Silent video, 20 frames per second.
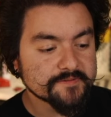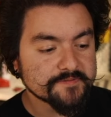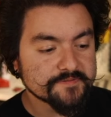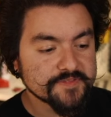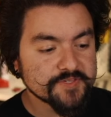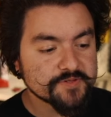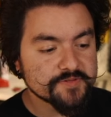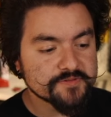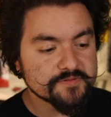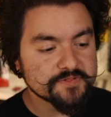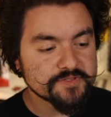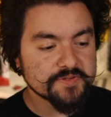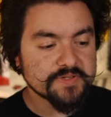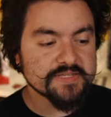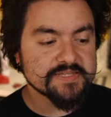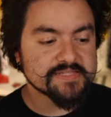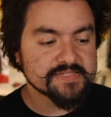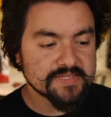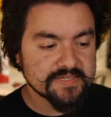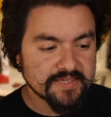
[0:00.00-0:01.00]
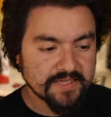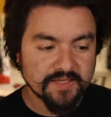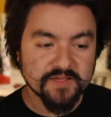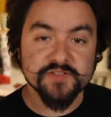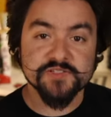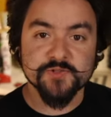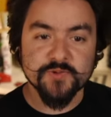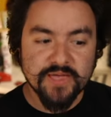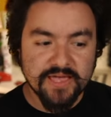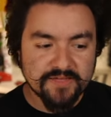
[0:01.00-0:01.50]
Vue, you can see I
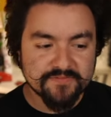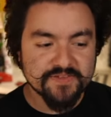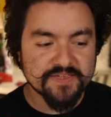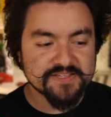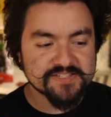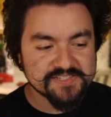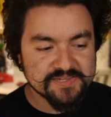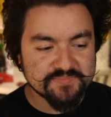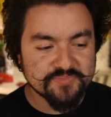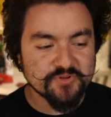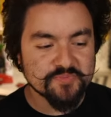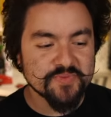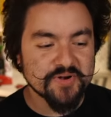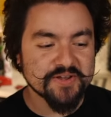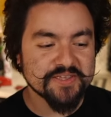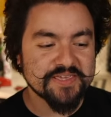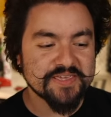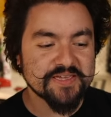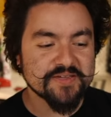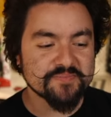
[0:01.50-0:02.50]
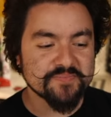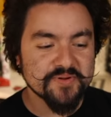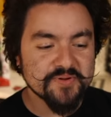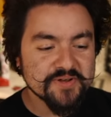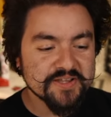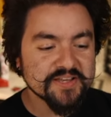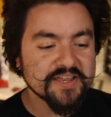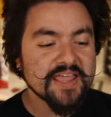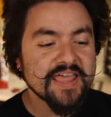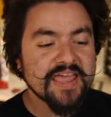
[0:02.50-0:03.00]
also have a symbol marquee
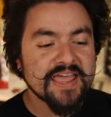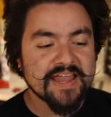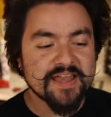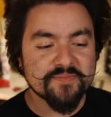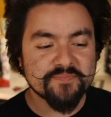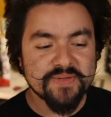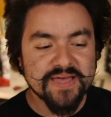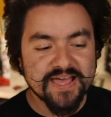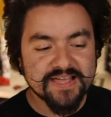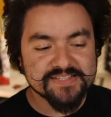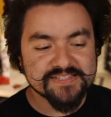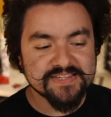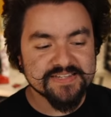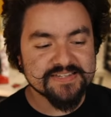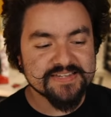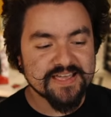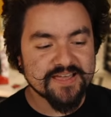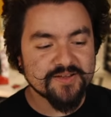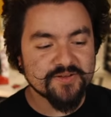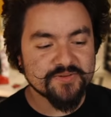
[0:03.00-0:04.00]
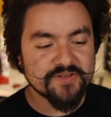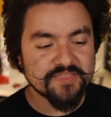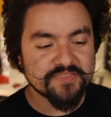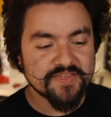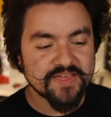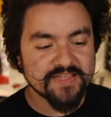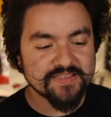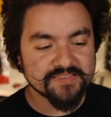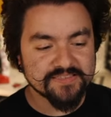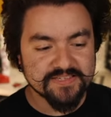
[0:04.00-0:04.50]
component and I'm passing down
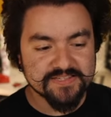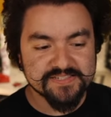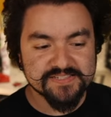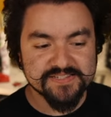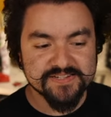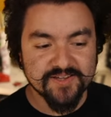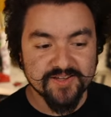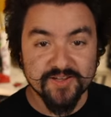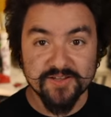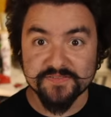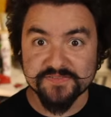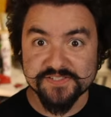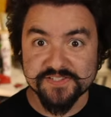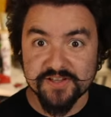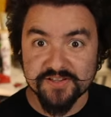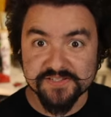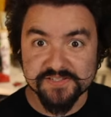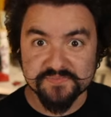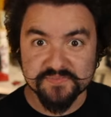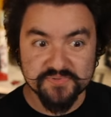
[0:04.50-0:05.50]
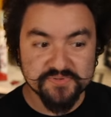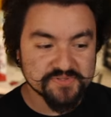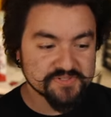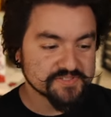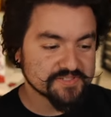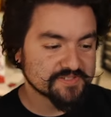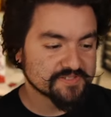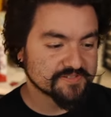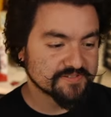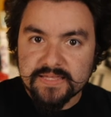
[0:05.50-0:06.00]
that list of stock
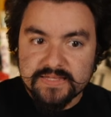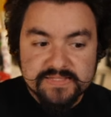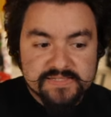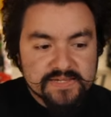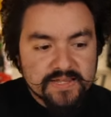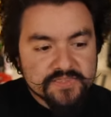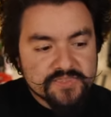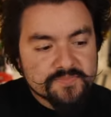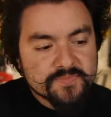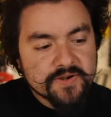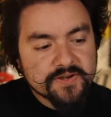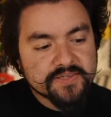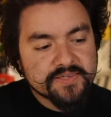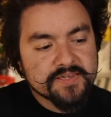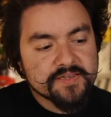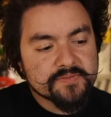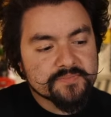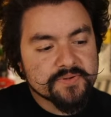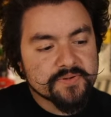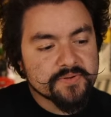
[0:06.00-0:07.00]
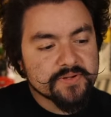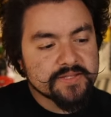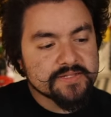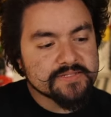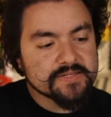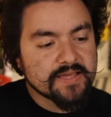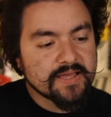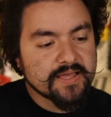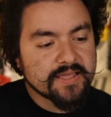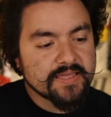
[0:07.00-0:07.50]
symbols. Inside the marquee component,
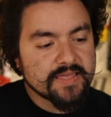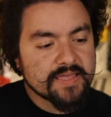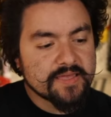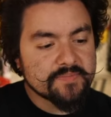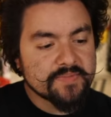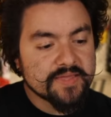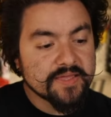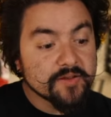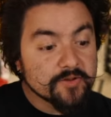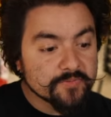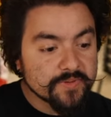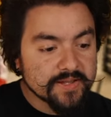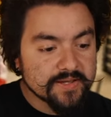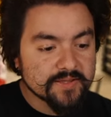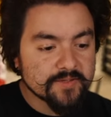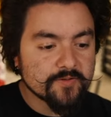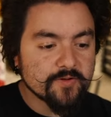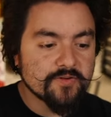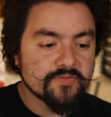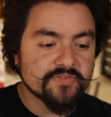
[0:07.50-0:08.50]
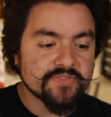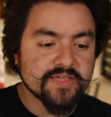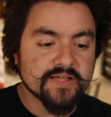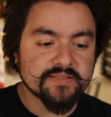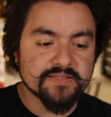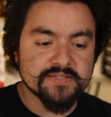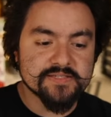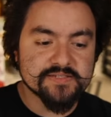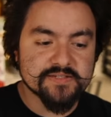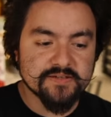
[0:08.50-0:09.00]
I am iterating over that
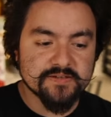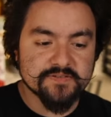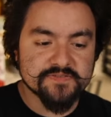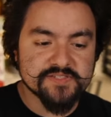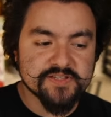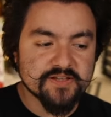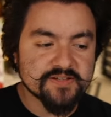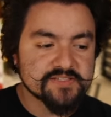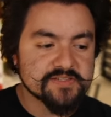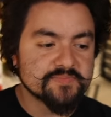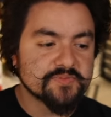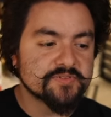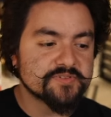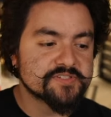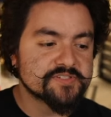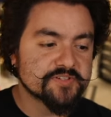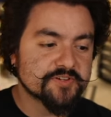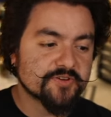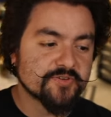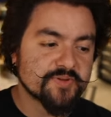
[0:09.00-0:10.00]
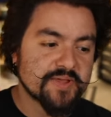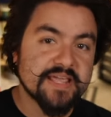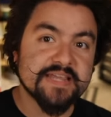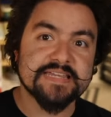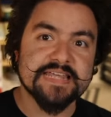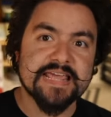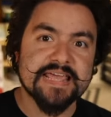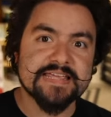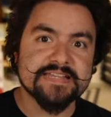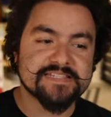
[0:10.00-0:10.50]
list of stock symbols to create
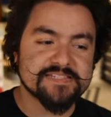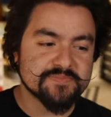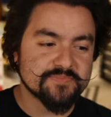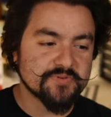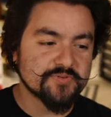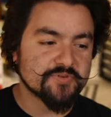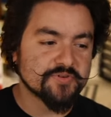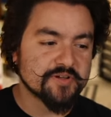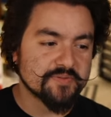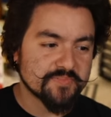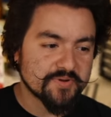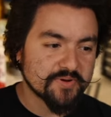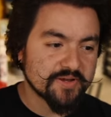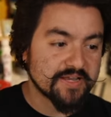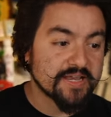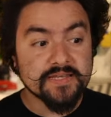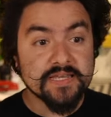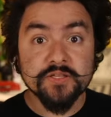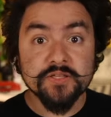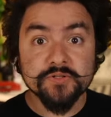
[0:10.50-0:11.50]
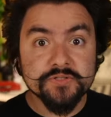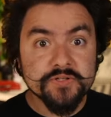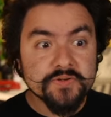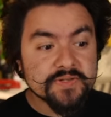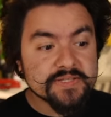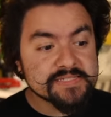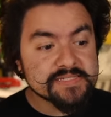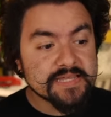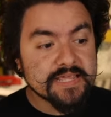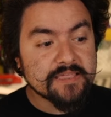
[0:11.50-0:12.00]
a symbol component. Now you'll
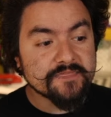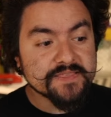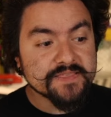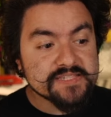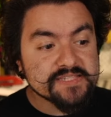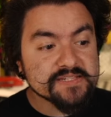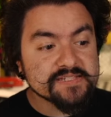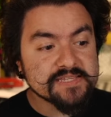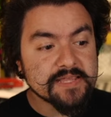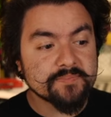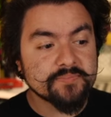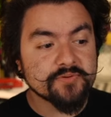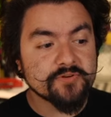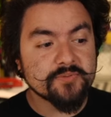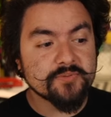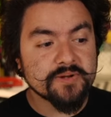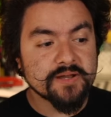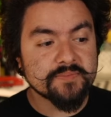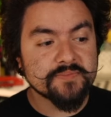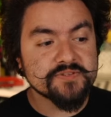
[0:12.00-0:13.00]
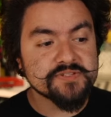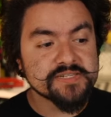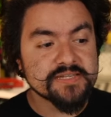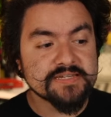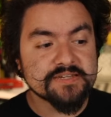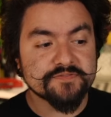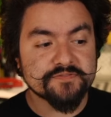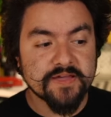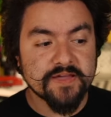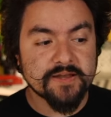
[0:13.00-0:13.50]
notice in this example, when I'm using
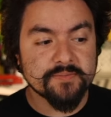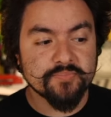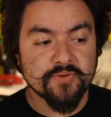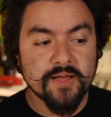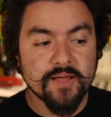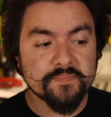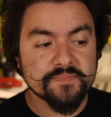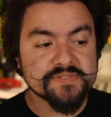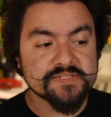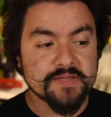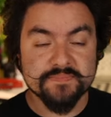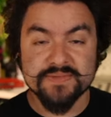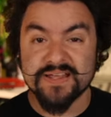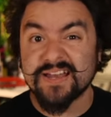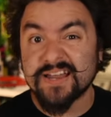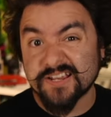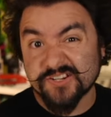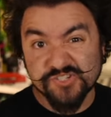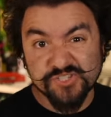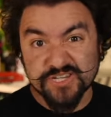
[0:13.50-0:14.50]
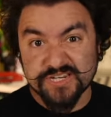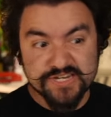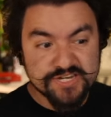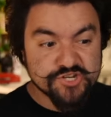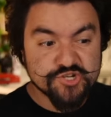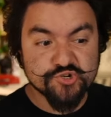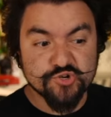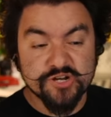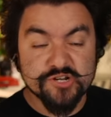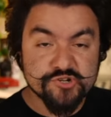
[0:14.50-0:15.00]
define props, I'm not actually
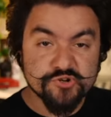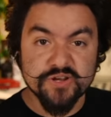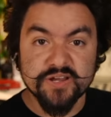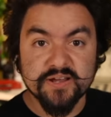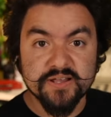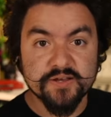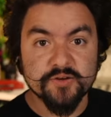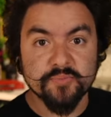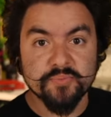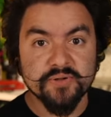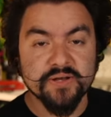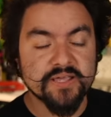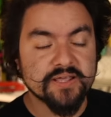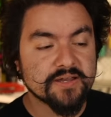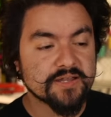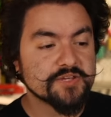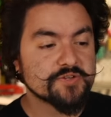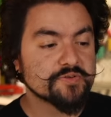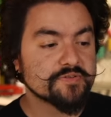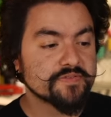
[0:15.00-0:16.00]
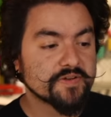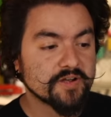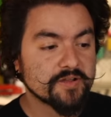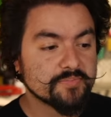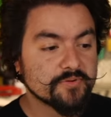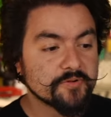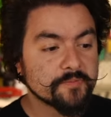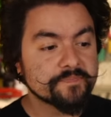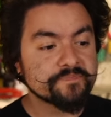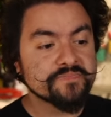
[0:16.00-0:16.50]
destructuring it or putting it into a
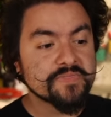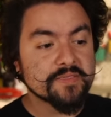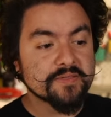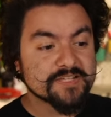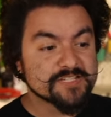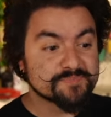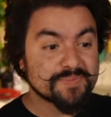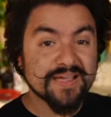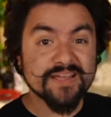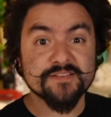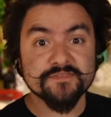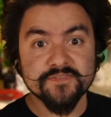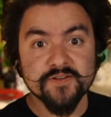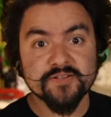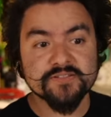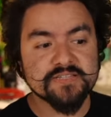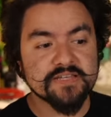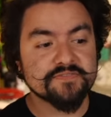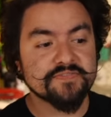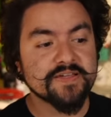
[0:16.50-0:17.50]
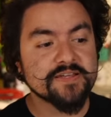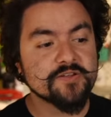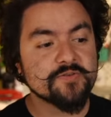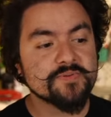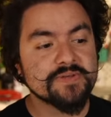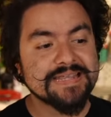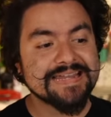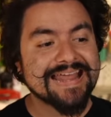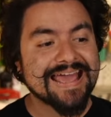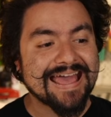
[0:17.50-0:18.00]
variable because by default, if I don't
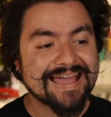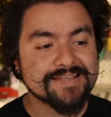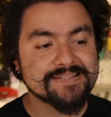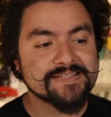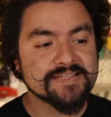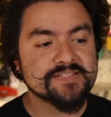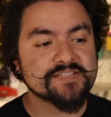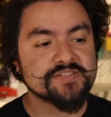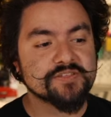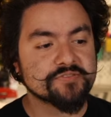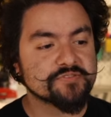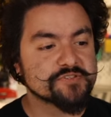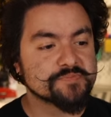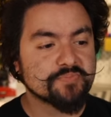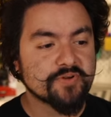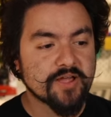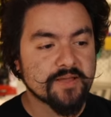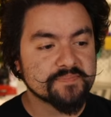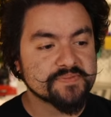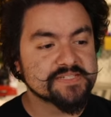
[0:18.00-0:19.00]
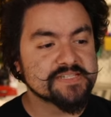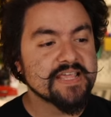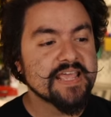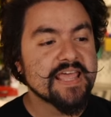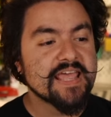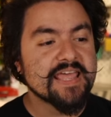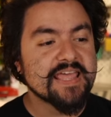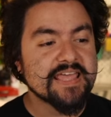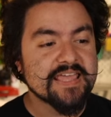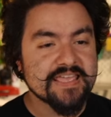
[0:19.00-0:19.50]
need access to those props
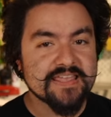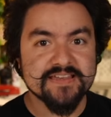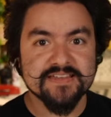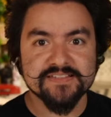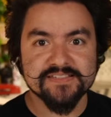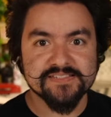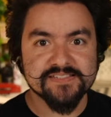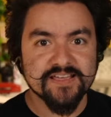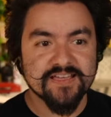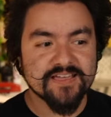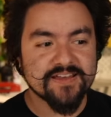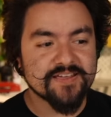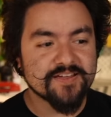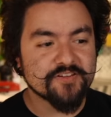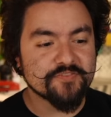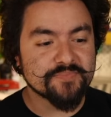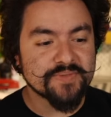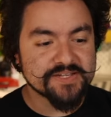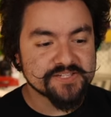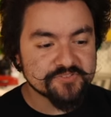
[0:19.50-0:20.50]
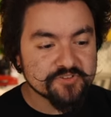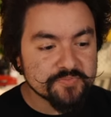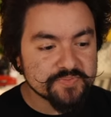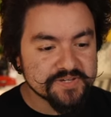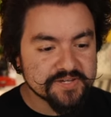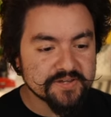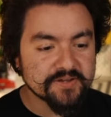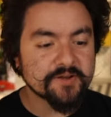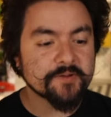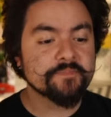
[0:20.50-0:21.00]
inside of my script
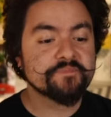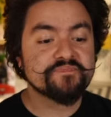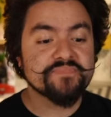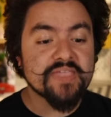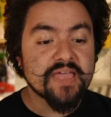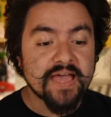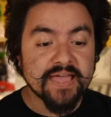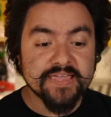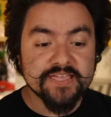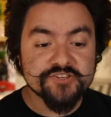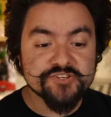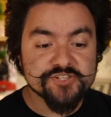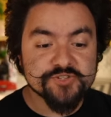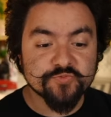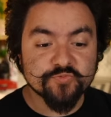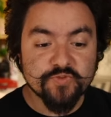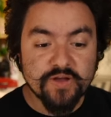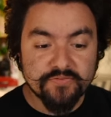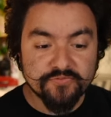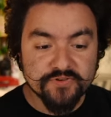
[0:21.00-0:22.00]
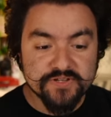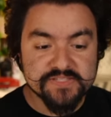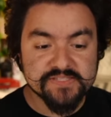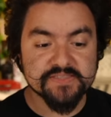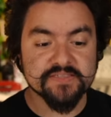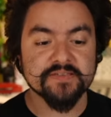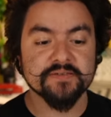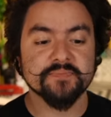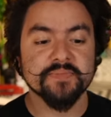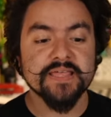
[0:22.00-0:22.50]
here, I can just reference
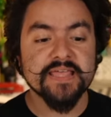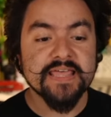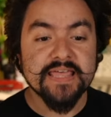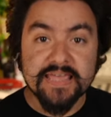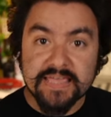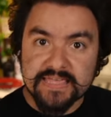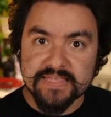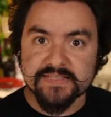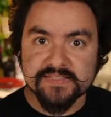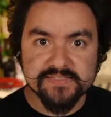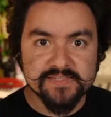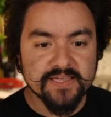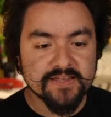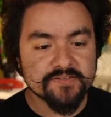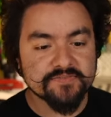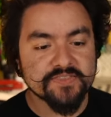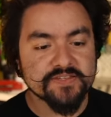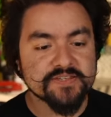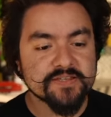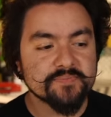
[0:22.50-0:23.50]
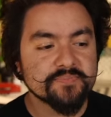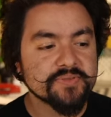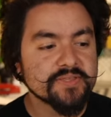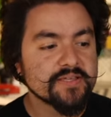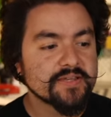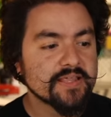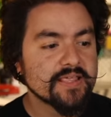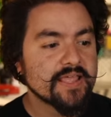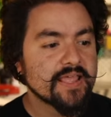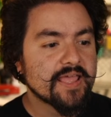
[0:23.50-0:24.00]
them inside of the
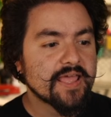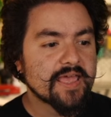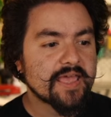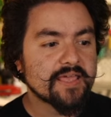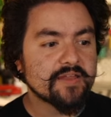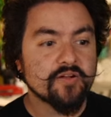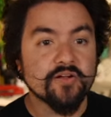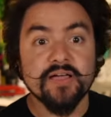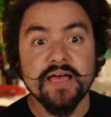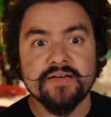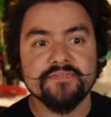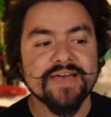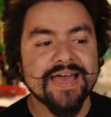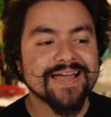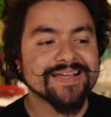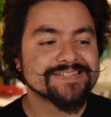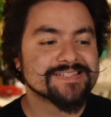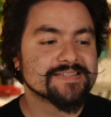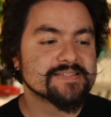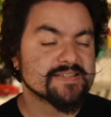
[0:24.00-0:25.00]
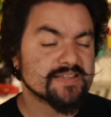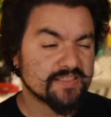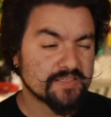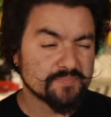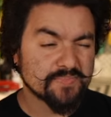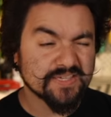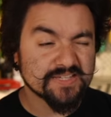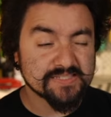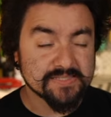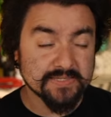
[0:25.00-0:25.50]
template and I'll have access to them
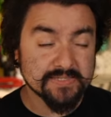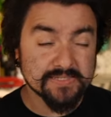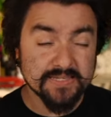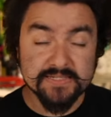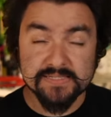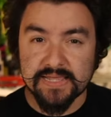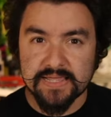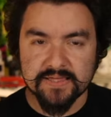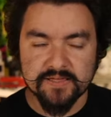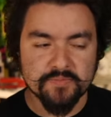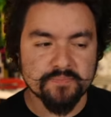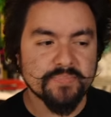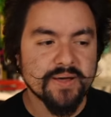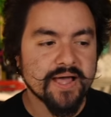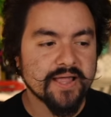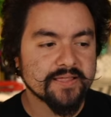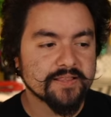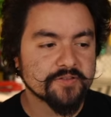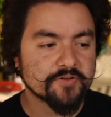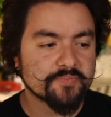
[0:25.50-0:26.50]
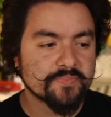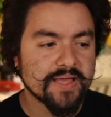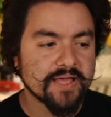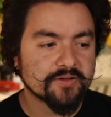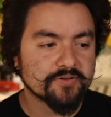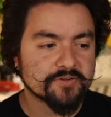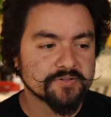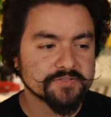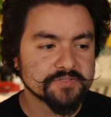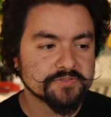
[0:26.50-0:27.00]
because this is a compiler
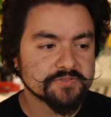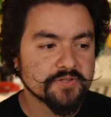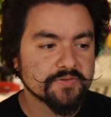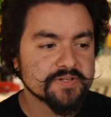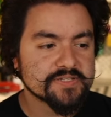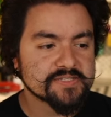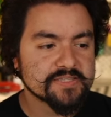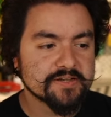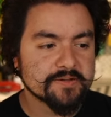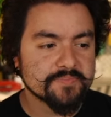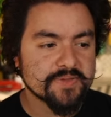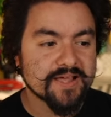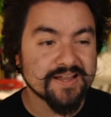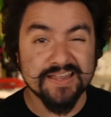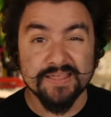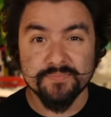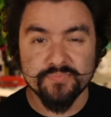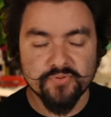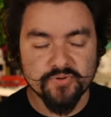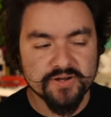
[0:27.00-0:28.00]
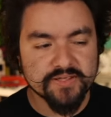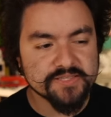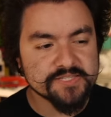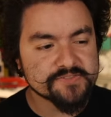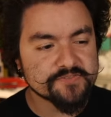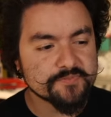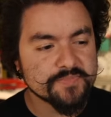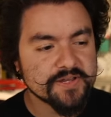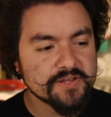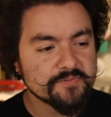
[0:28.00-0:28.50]
macro. You'll notice that I'm not importing this
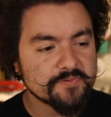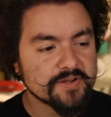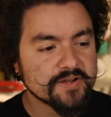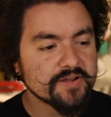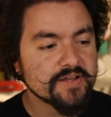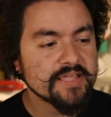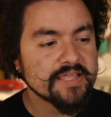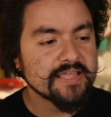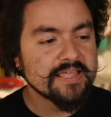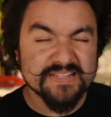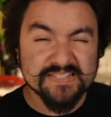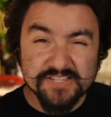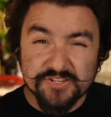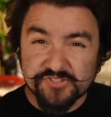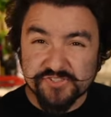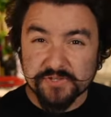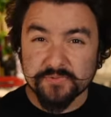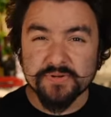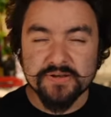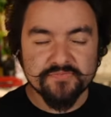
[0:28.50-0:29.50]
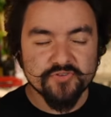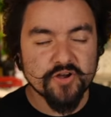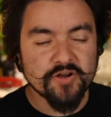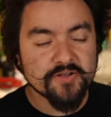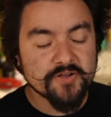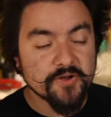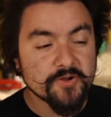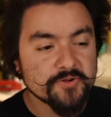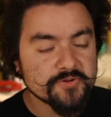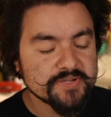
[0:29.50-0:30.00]
from anywhere. Essentially, whenever our
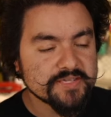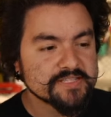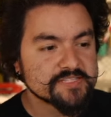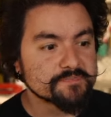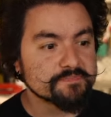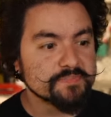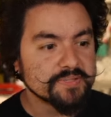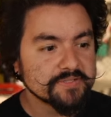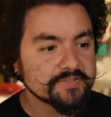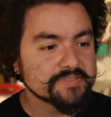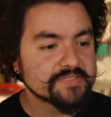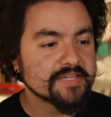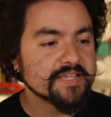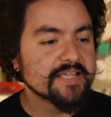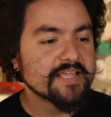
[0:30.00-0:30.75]
code gets built,